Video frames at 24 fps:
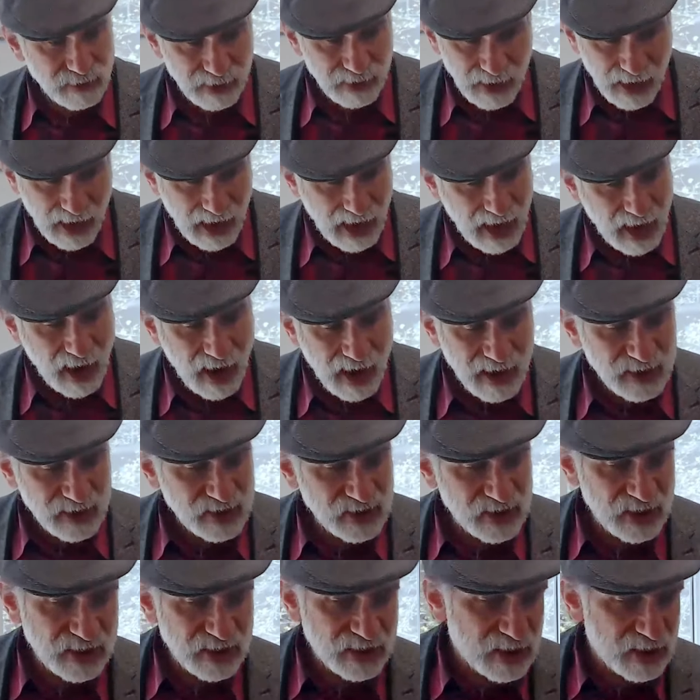Like AI
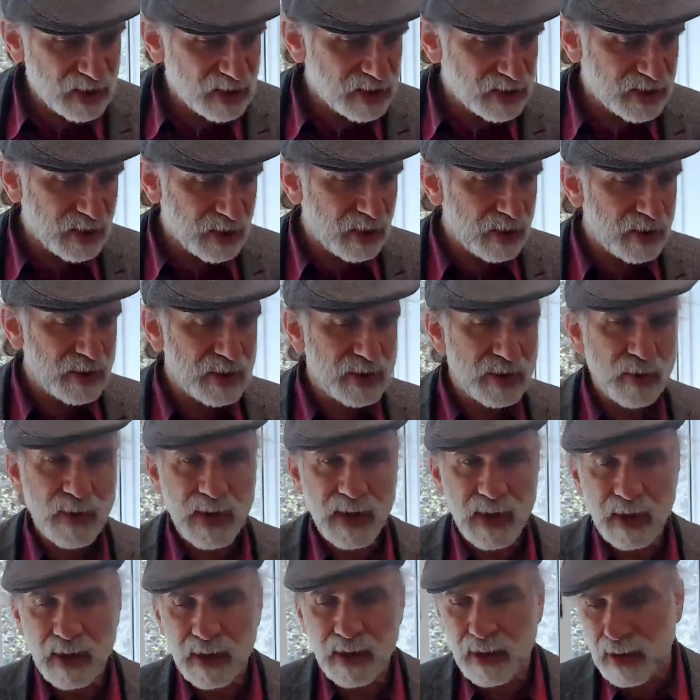assistants are
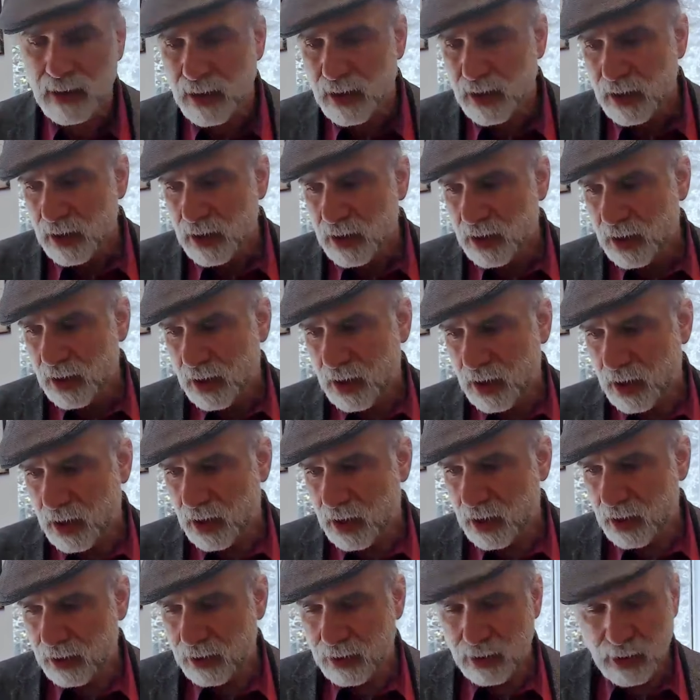doing
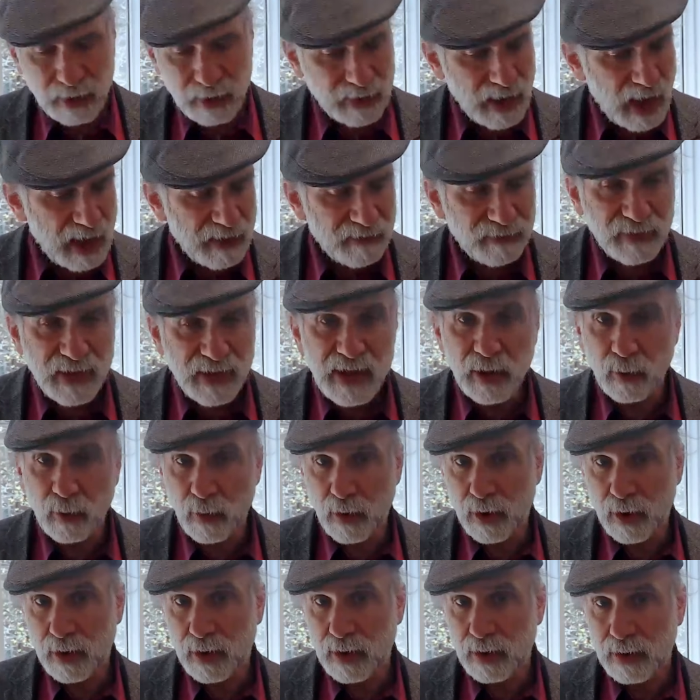uh, a lot of legal
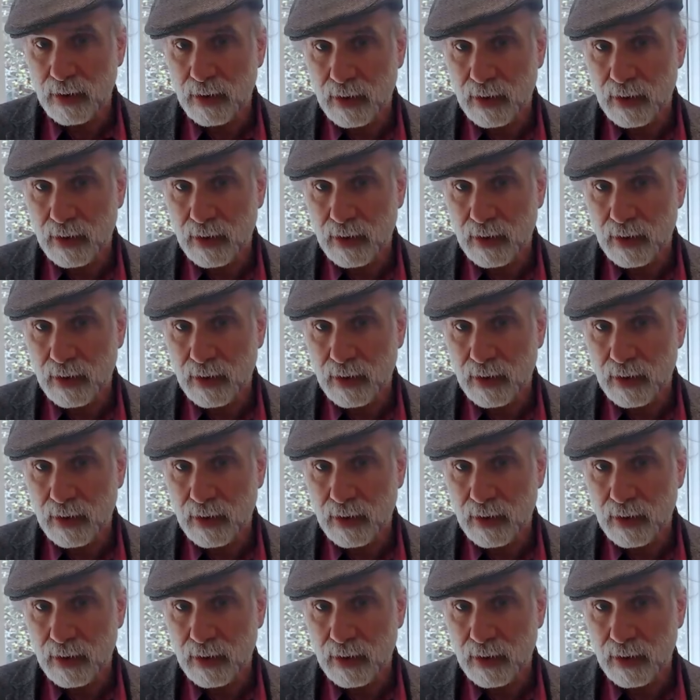work.